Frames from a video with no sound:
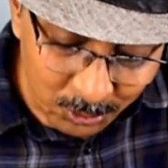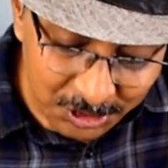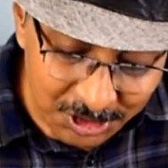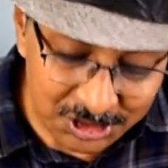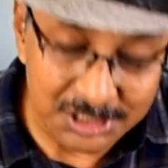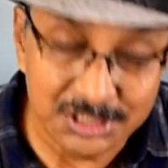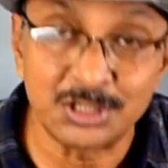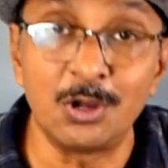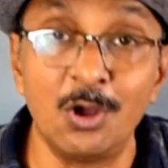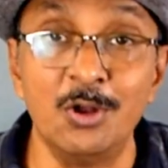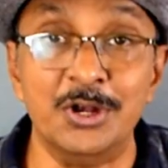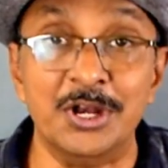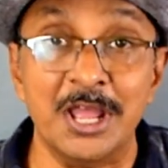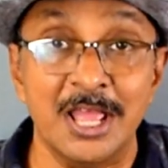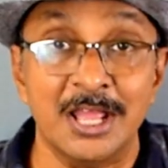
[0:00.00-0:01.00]
this is good.
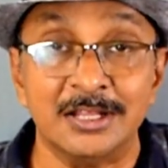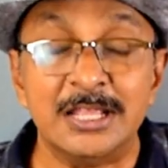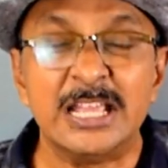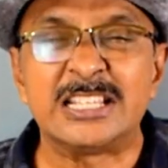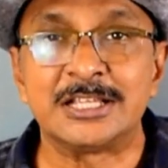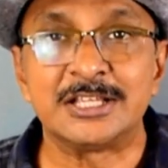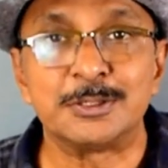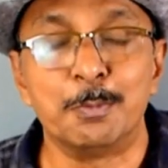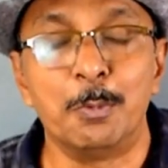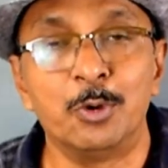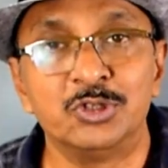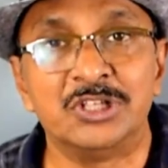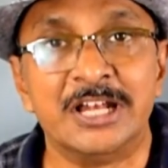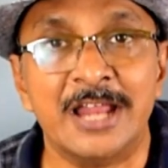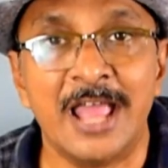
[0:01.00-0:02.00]
This is more
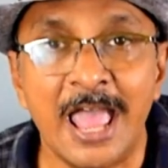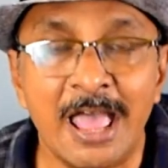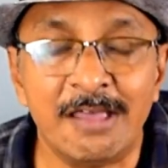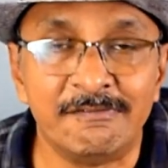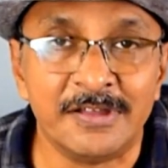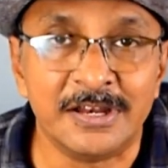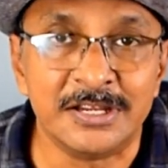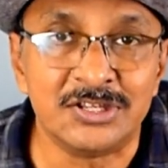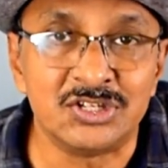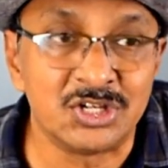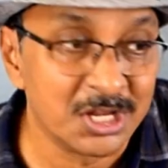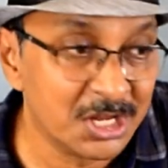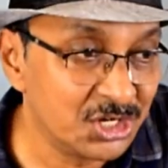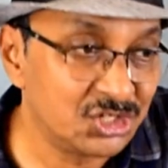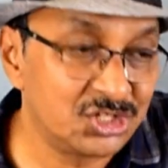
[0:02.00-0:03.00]
than average.
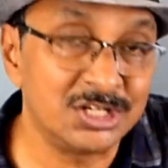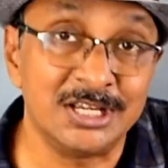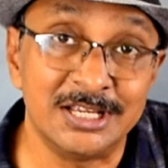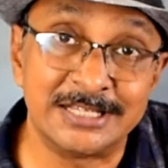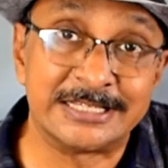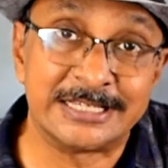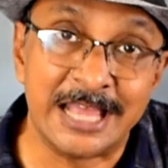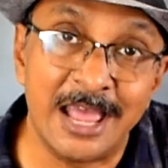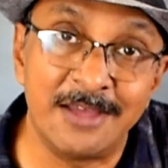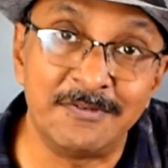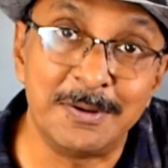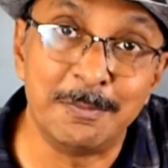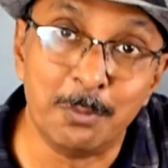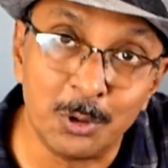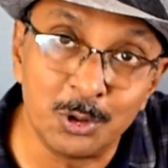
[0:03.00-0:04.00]
She is
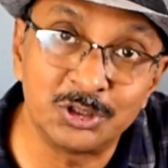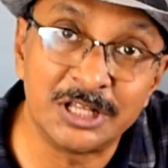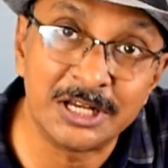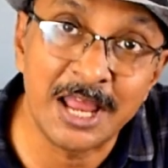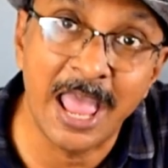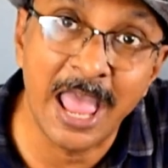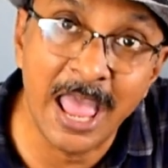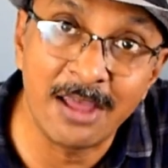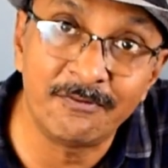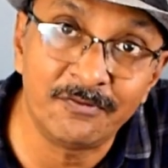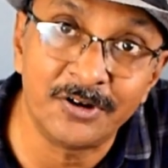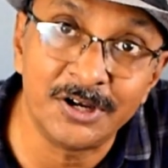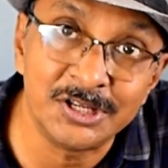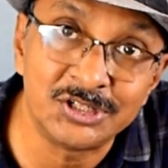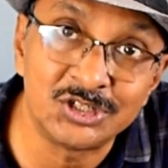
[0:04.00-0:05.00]
having more than
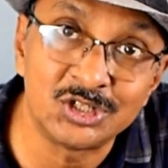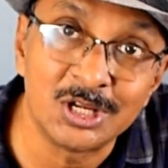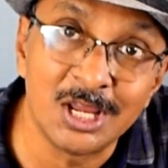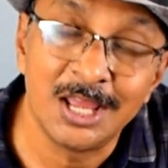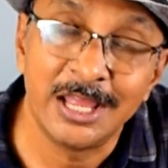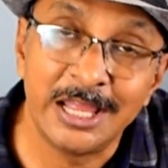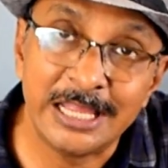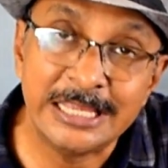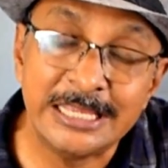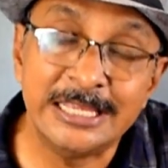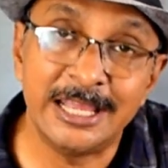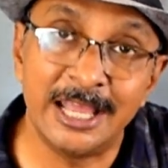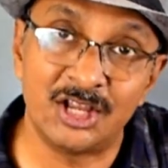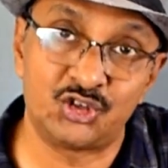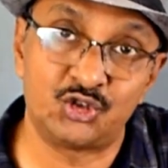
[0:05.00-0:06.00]
average
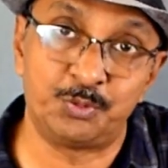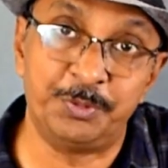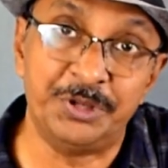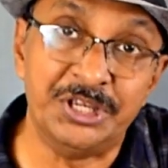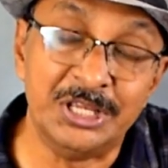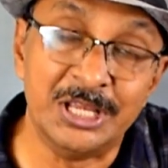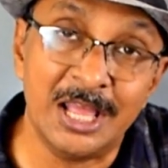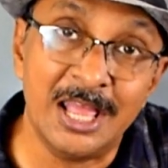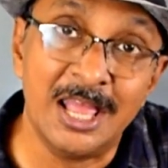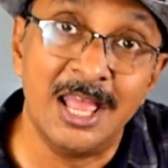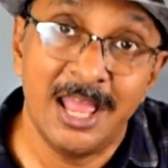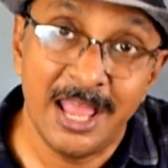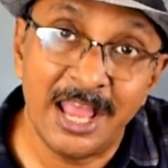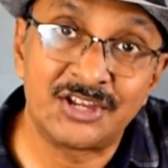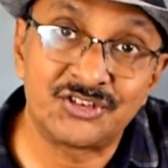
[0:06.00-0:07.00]
ESP,
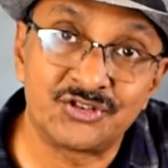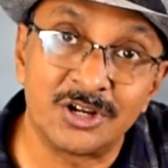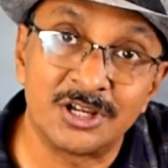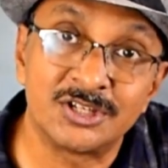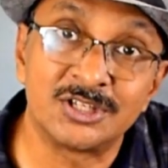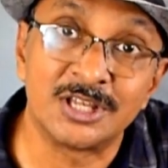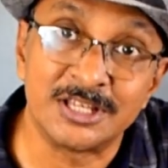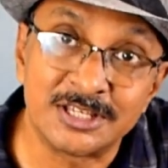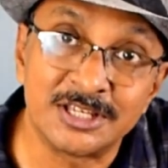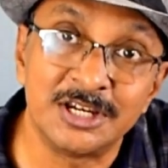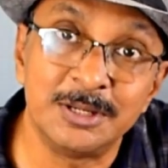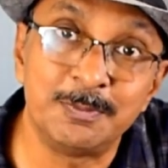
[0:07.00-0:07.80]
extrasensory